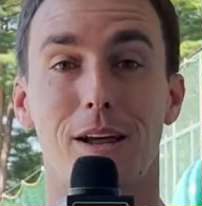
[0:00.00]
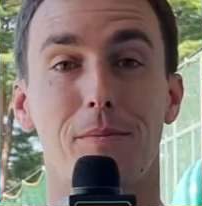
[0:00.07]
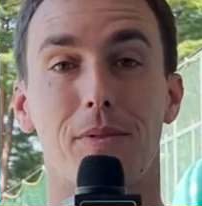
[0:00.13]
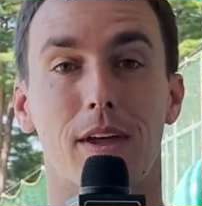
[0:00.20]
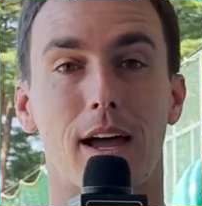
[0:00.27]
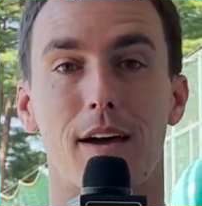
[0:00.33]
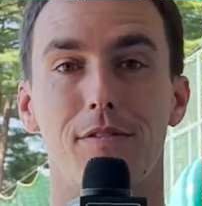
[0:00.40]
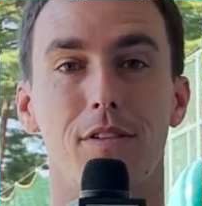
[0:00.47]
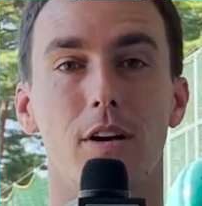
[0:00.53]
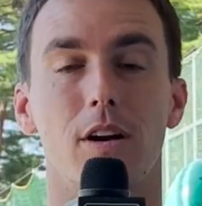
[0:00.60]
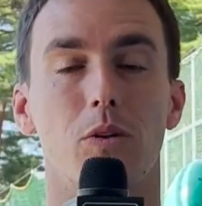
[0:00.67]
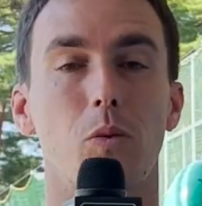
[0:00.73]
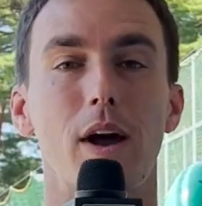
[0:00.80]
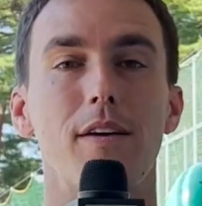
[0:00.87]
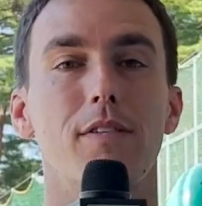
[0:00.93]
something I've
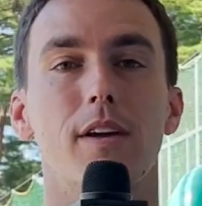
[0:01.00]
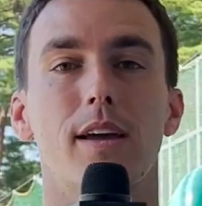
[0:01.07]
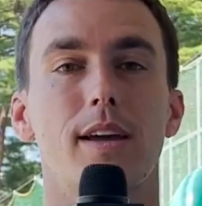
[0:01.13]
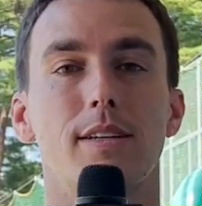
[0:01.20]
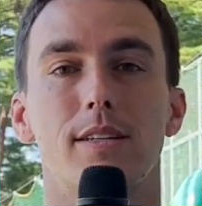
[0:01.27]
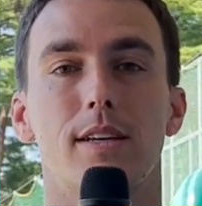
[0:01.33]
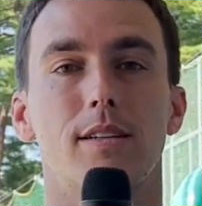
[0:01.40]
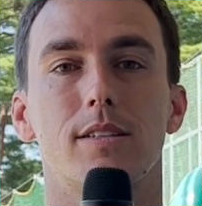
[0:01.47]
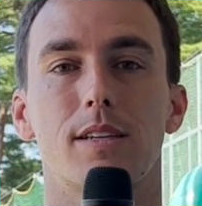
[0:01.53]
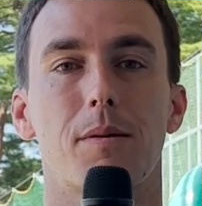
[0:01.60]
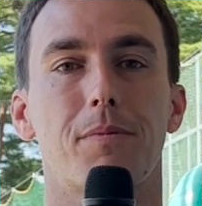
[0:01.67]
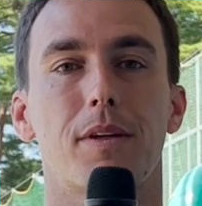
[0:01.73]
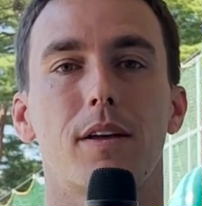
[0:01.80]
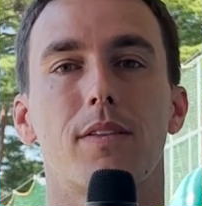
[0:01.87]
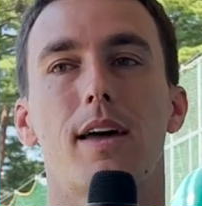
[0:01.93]
learned, waving isn't
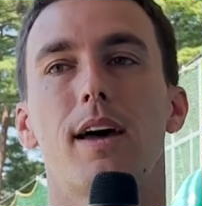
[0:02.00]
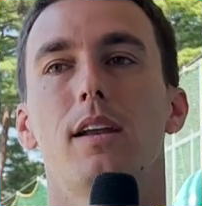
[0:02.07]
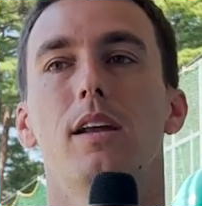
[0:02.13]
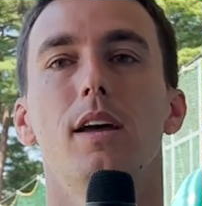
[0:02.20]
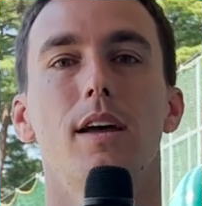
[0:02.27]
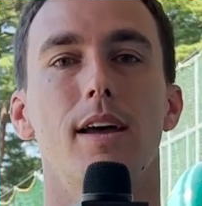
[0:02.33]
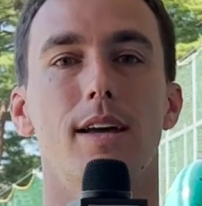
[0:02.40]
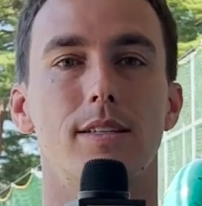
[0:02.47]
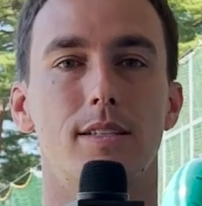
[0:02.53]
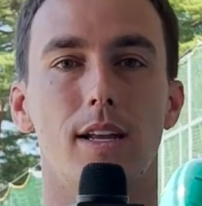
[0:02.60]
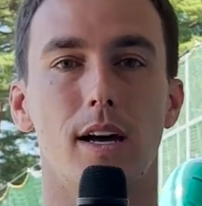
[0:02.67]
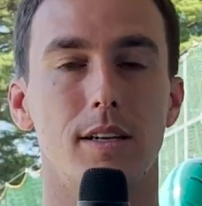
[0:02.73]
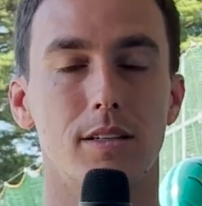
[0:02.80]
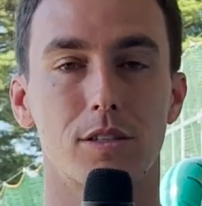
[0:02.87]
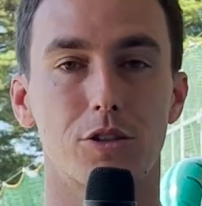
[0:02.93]
something that is
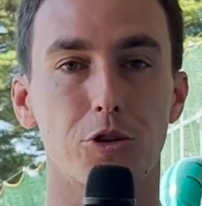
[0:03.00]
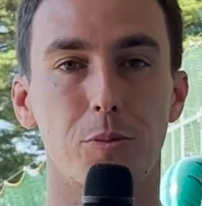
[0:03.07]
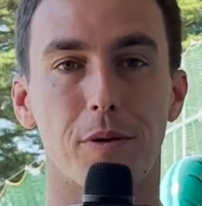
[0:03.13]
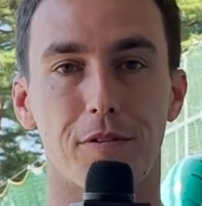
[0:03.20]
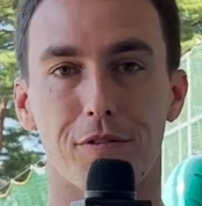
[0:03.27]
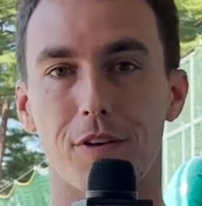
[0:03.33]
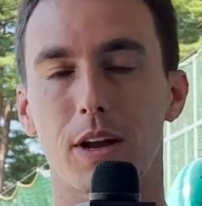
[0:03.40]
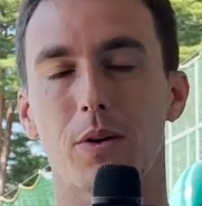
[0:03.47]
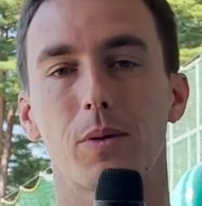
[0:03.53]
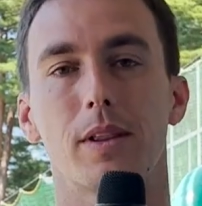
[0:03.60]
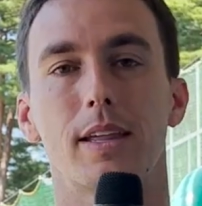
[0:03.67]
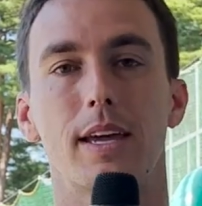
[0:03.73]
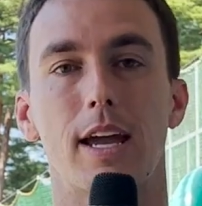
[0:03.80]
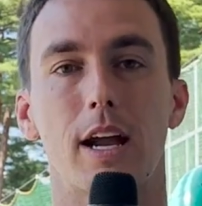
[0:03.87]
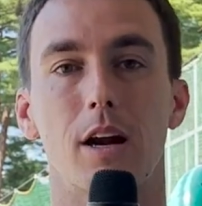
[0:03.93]
done super
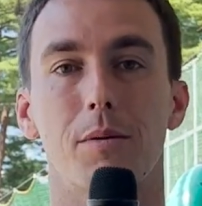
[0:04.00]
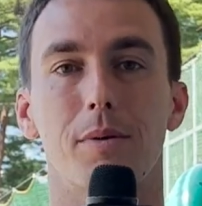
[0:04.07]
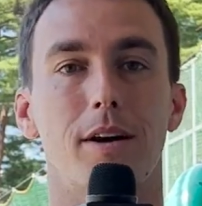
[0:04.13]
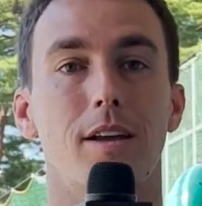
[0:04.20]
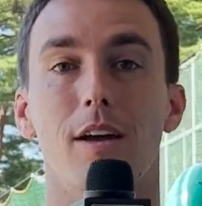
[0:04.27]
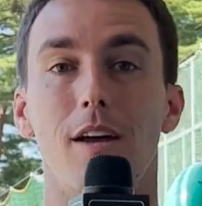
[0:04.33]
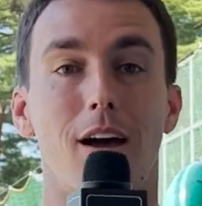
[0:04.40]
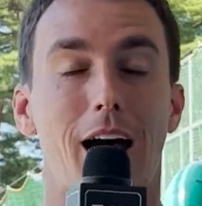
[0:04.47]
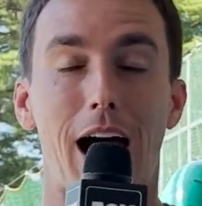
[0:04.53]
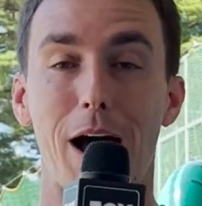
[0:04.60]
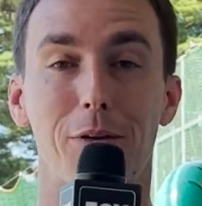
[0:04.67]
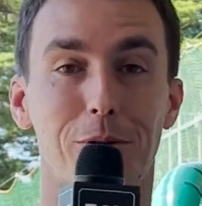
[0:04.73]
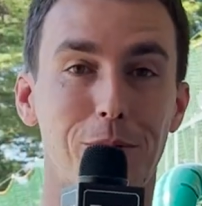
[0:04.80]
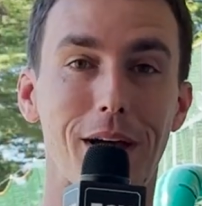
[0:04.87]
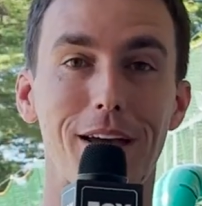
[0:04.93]
frequently here, but I
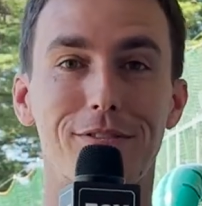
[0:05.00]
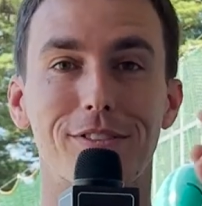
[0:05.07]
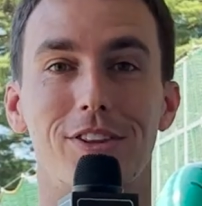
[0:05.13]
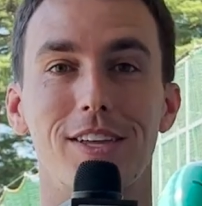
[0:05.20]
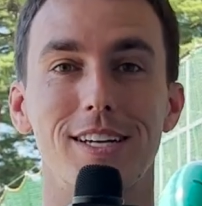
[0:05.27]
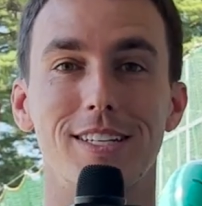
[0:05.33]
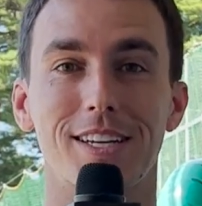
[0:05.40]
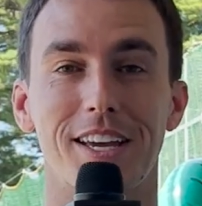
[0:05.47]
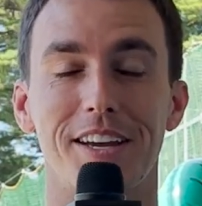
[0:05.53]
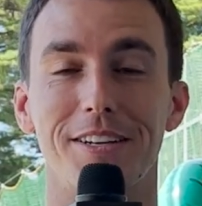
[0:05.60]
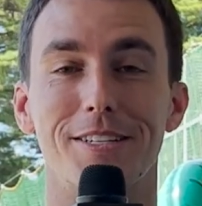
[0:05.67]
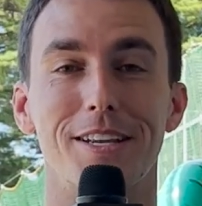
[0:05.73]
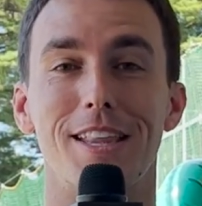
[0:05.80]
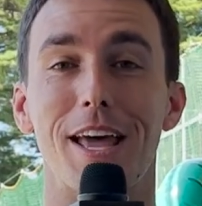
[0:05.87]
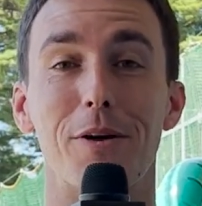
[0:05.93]
would wave to these
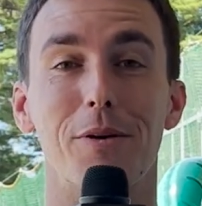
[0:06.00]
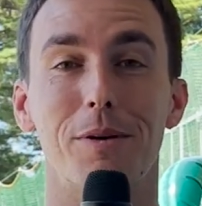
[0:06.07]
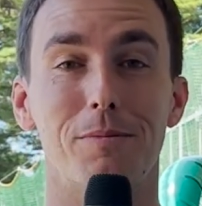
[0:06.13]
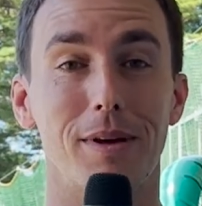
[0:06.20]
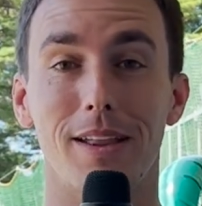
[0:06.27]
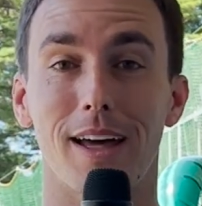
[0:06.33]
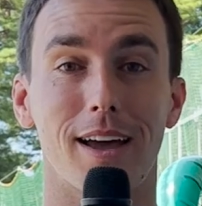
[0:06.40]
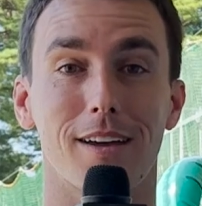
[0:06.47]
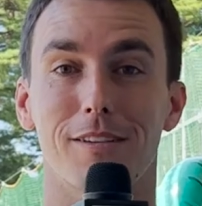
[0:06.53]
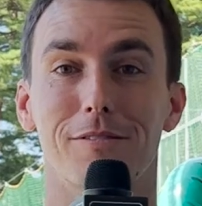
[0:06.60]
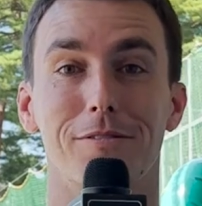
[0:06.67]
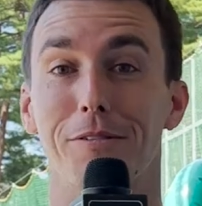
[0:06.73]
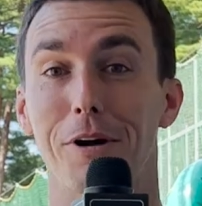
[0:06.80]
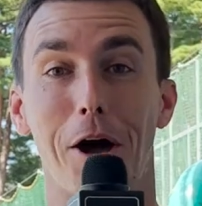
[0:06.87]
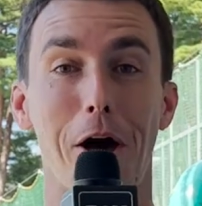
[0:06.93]
kids and they would be like,
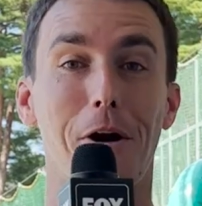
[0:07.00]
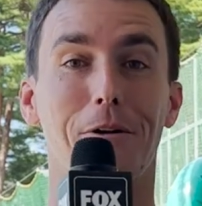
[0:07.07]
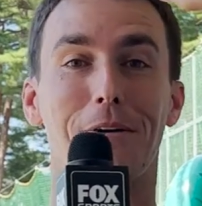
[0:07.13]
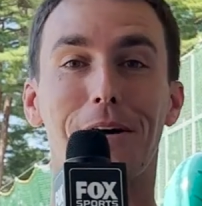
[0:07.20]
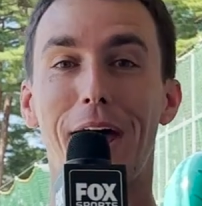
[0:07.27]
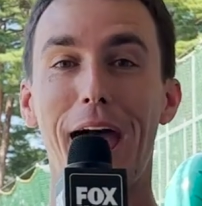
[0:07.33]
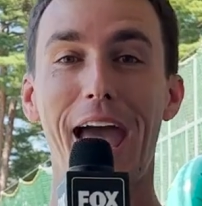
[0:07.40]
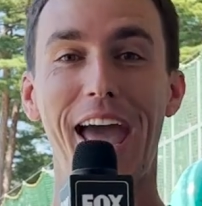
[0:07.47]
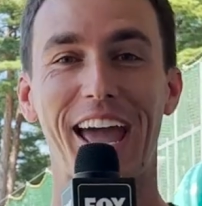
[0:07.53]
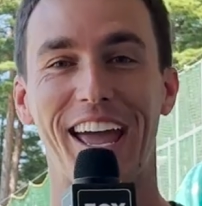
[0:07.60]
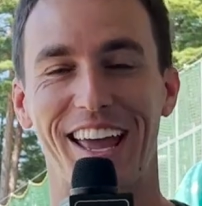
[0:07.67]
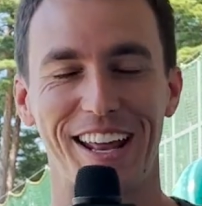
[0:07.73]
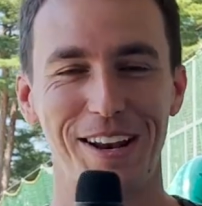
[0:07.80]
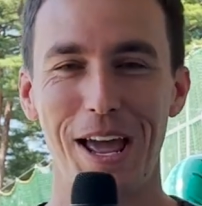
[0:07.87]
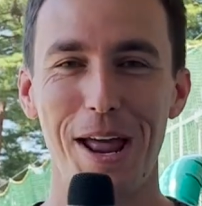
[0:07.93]
"Oh, hey,"
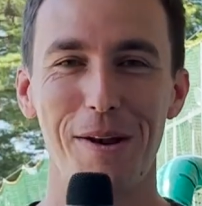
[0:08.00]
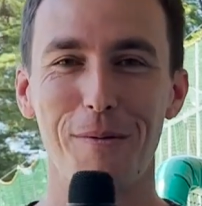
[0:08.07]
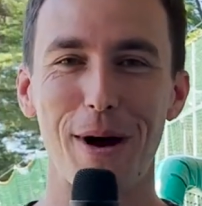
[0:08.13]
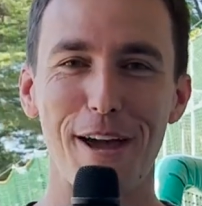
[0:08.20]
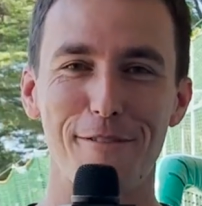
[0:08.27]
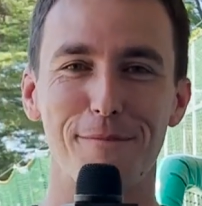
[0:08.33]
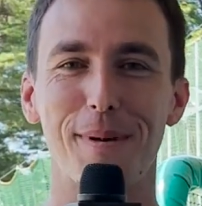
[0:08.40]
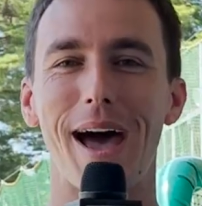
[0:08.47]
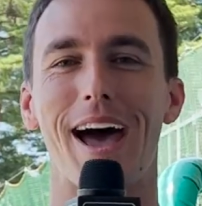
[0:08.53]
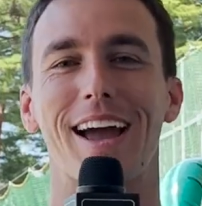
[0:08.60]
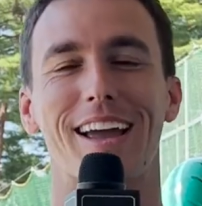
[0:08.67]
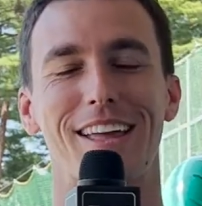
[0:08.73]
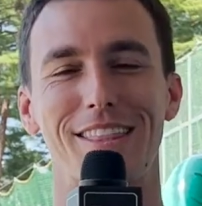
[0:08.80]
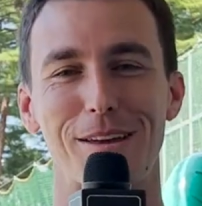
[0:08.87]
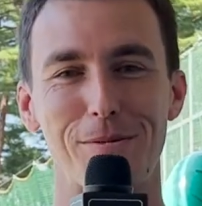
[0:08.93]
and wave
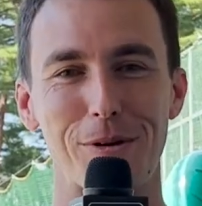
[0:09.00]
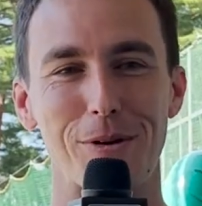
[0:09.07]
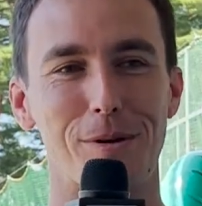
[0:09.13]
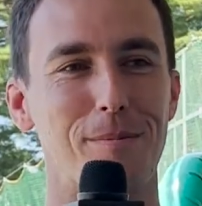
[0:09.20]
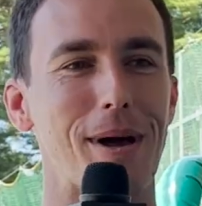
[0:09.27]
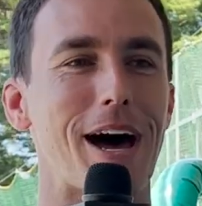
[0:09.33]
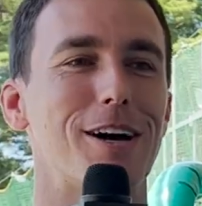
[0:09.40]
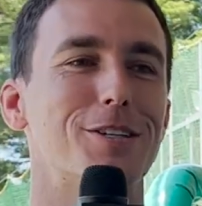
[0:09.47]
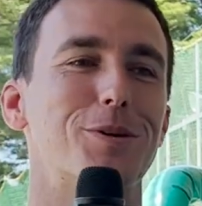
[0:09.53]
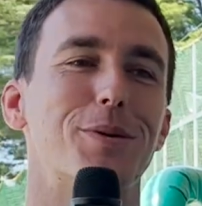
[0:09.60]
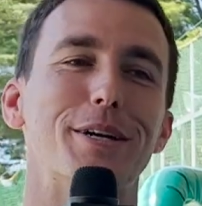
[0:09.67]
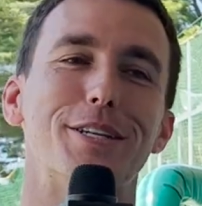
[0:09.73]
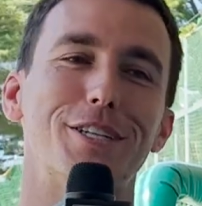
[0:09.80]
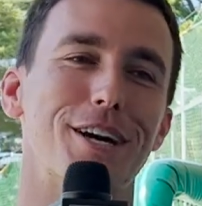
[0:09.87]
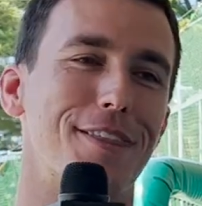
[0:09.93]
back. And then we would bow to
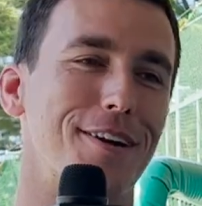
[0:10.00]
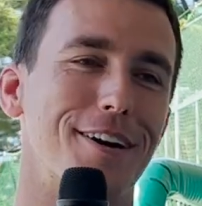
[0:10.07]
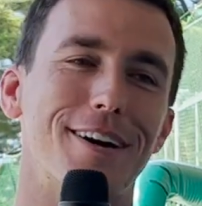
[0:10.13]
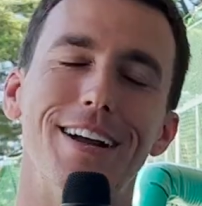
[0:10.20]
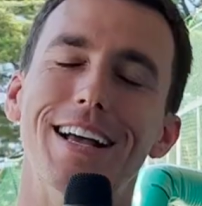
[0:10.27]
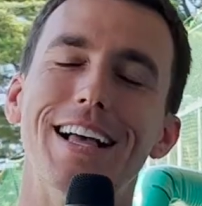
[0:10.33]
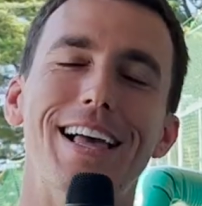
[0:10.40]
each other.